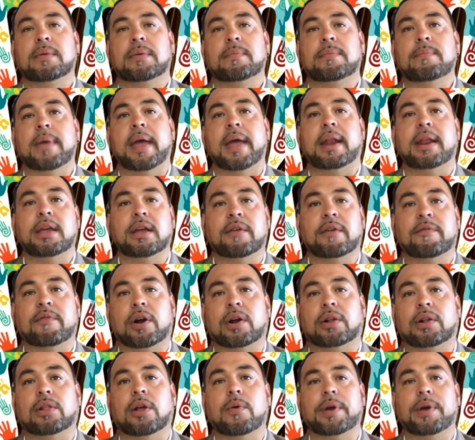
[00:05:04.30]
many of
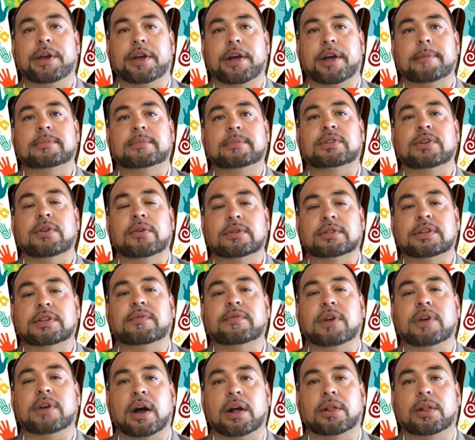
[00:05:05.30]
our low-income students of
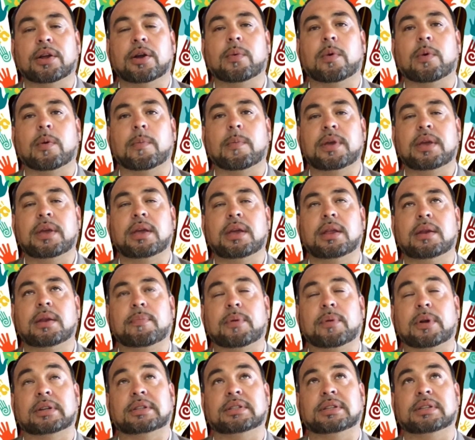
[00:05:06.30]
color were being
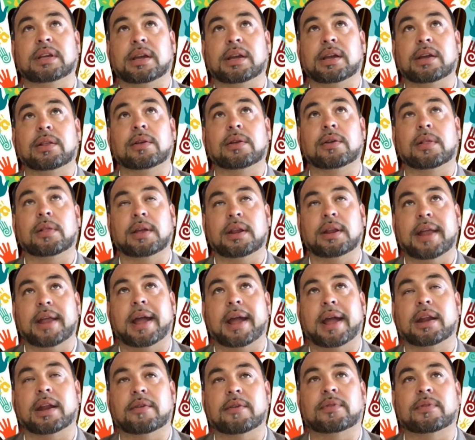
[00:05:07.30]
particularly
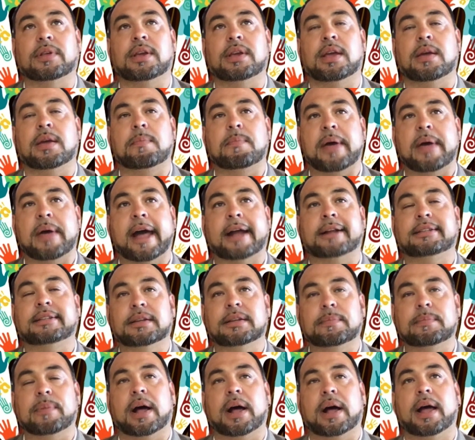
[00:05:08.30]
negatively
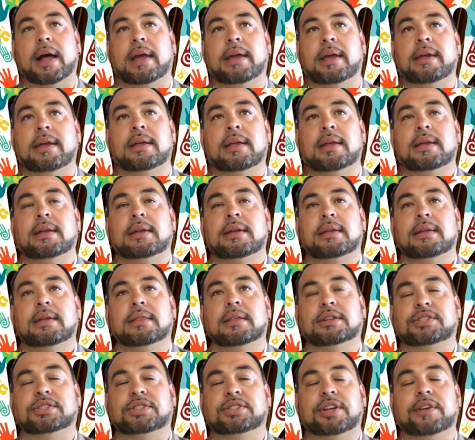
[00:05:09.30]
impacted by
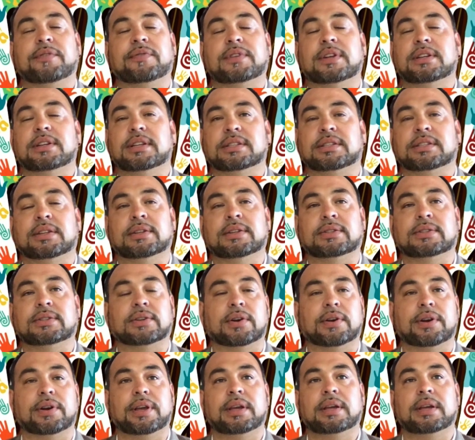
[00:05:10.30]
the shift to distance
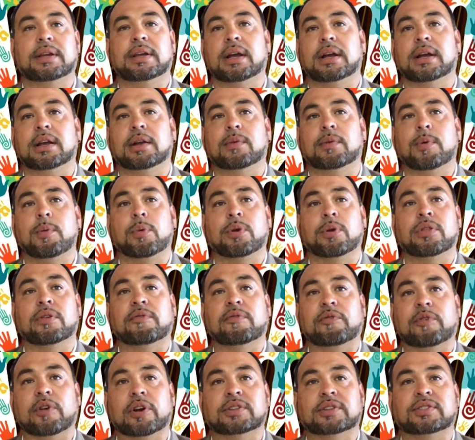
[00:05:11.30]
learning. We were the
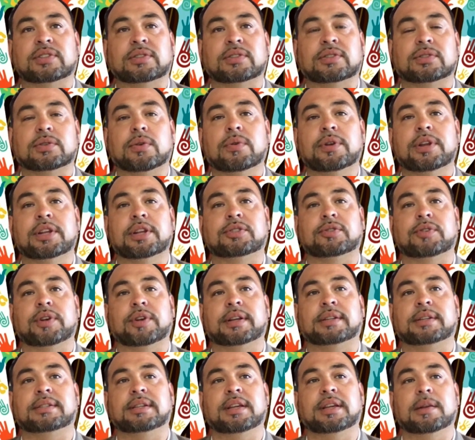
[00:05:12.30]
first school
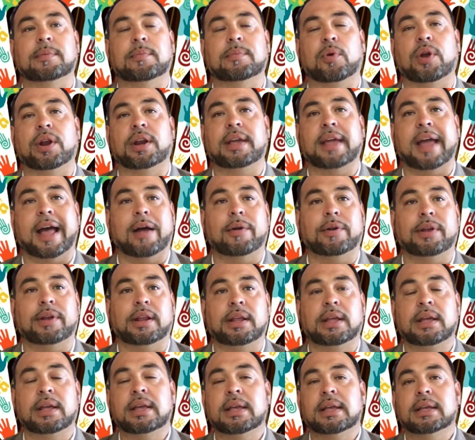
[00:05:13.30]
district in Marin
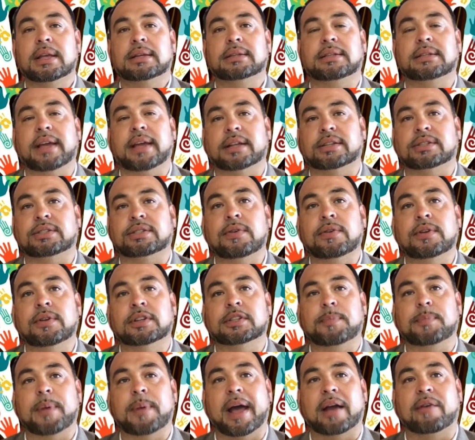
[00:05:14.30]
County to get
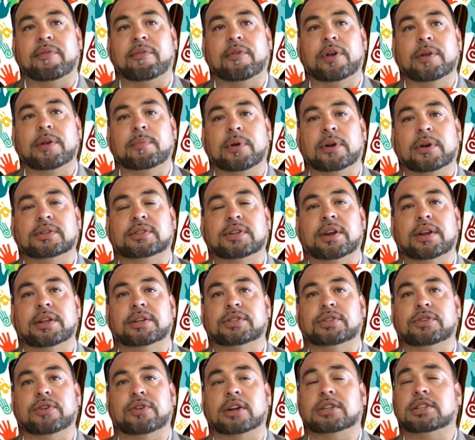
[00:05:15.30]
students back for in-person
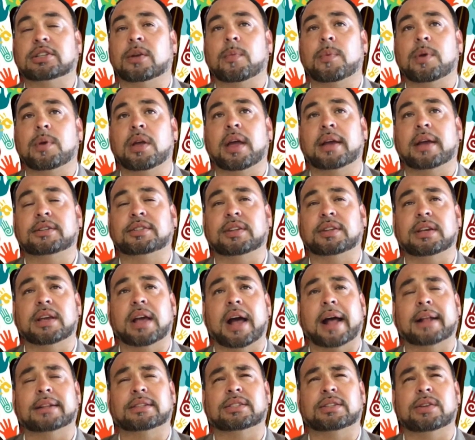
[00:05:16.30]
instruction. We actually
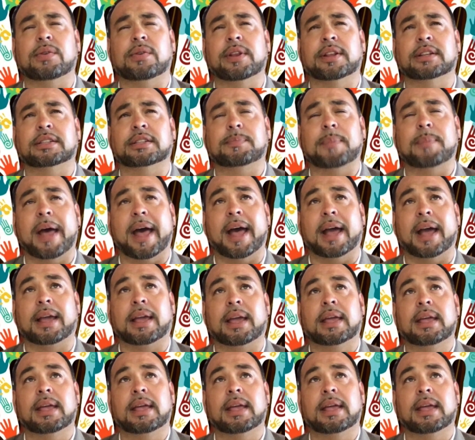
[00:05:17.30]
got students back